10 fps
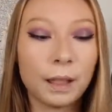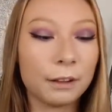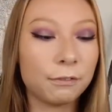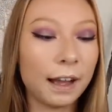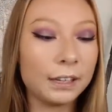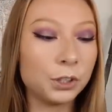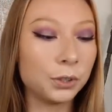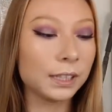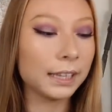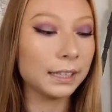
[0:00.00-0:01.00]
like, find
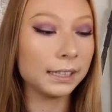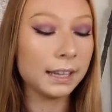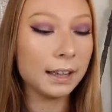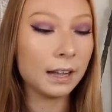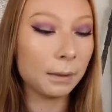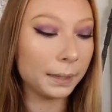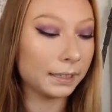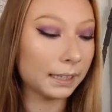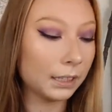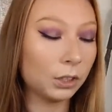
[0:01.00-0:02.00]
shoes like this
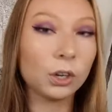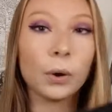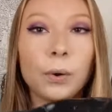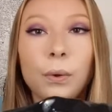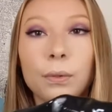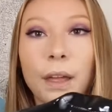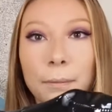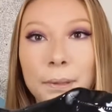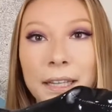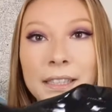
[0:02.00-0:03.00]
because I didn't know,
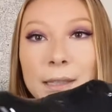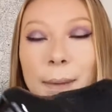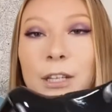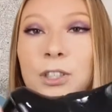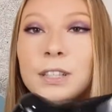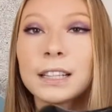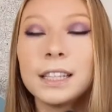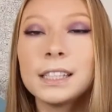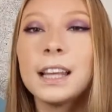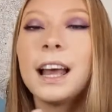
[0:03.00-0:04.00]
like, Pleasers made shoes like
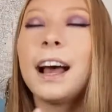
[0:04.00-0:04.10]
this.